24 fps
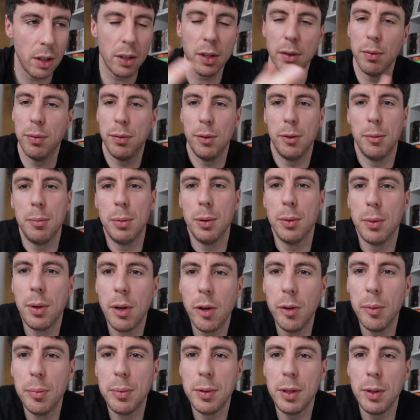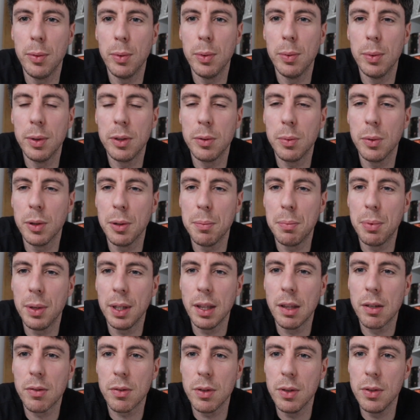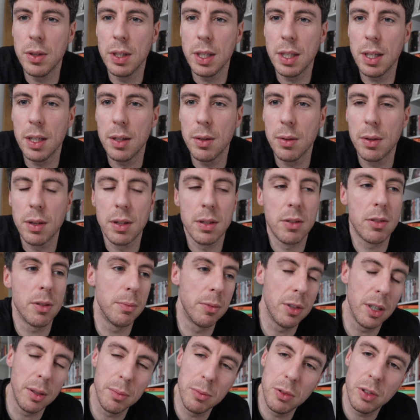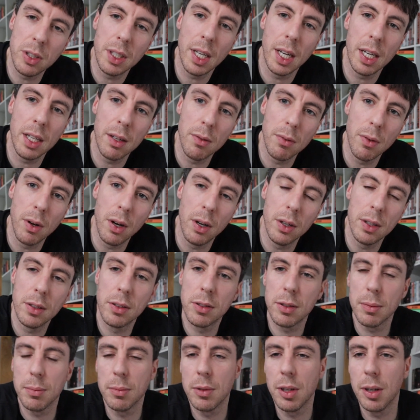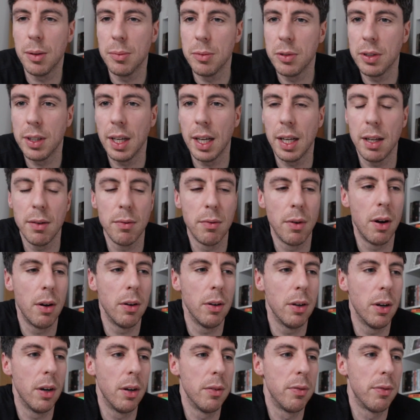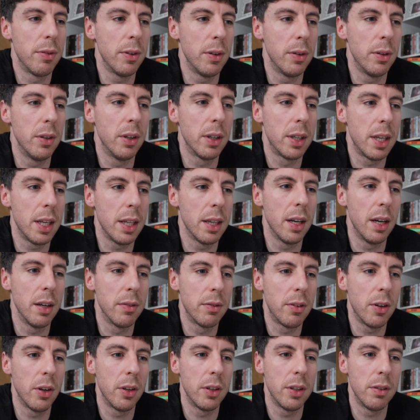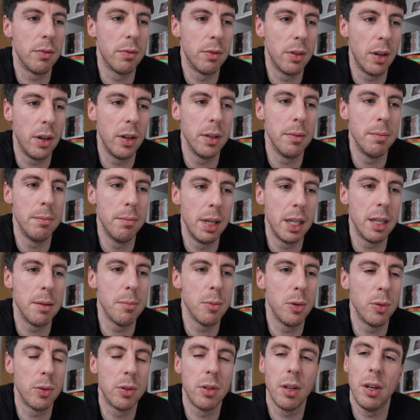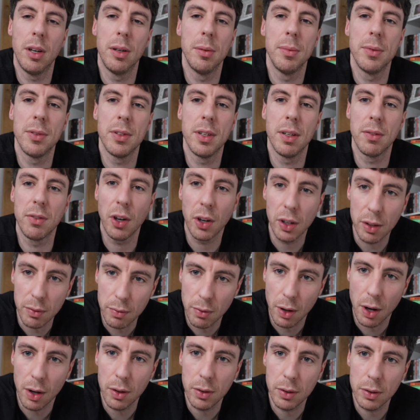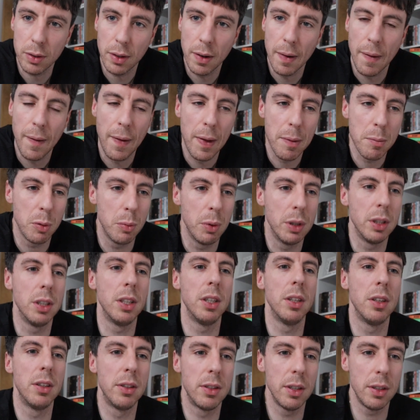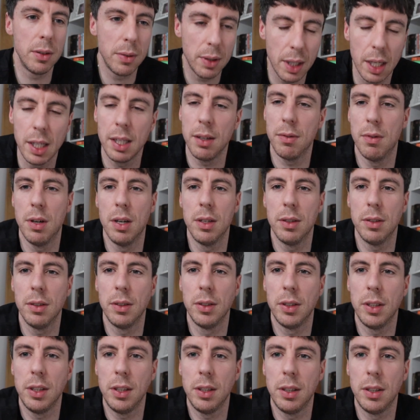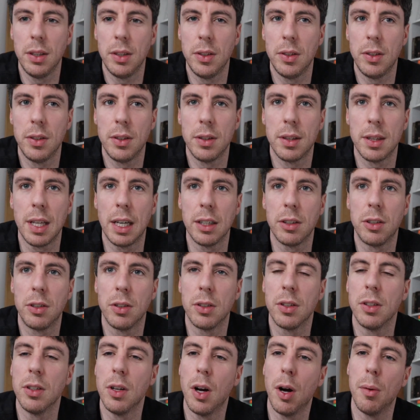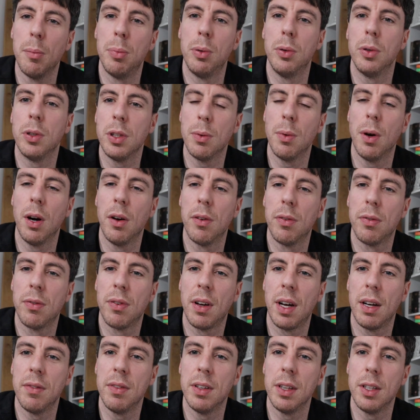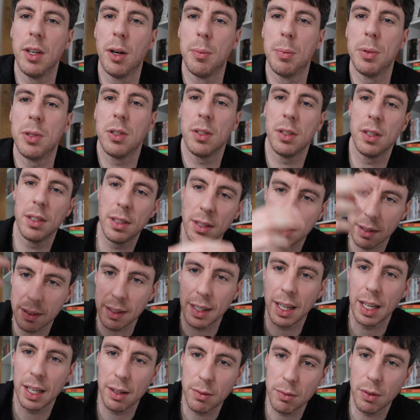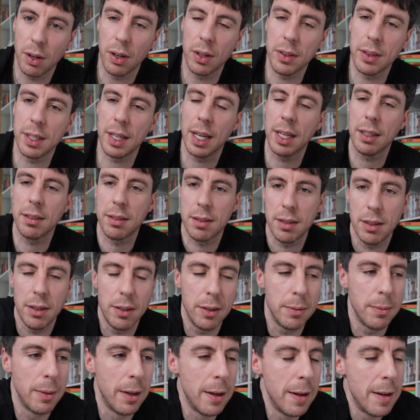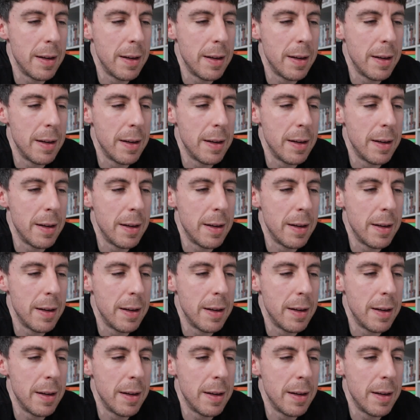like a football club. You always want to bring through the youth. Sometimes you get it right, sometimes you get it wrong. I feel lucky that I've got it right many more times than I've got it wrong. But when you do get it wrong, that should not put you off having the opportunity to get it right the next time.